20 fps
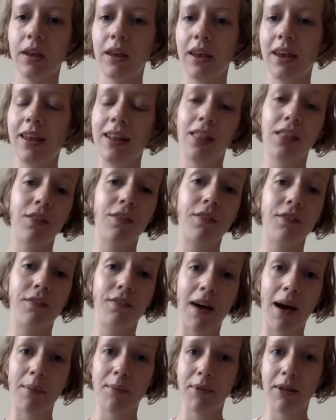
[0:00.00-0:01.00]
It's
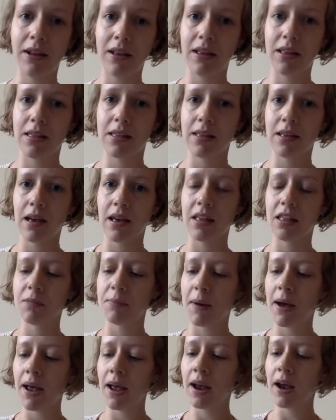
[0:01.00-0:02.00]
fabulous. It's
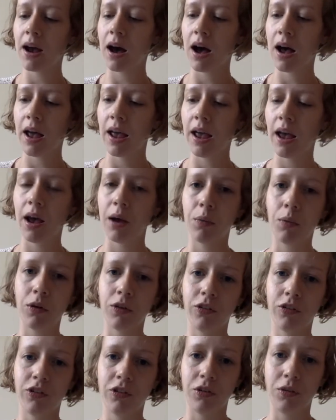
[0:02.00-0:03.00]
by a guy I
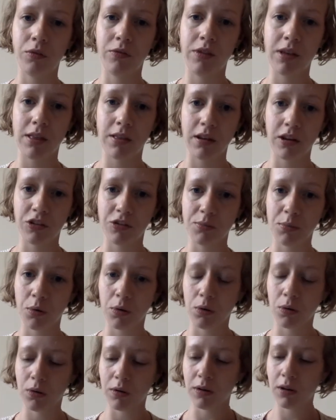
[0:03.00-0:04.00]
want to research
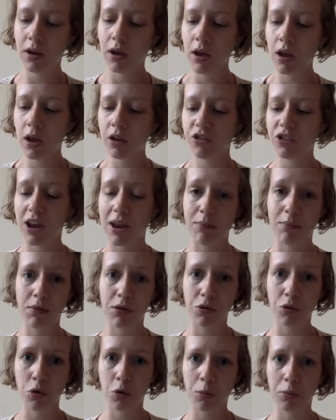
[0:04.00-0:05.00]
more,
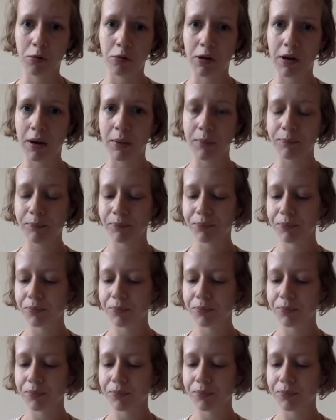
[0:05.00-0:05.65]
James Norbury.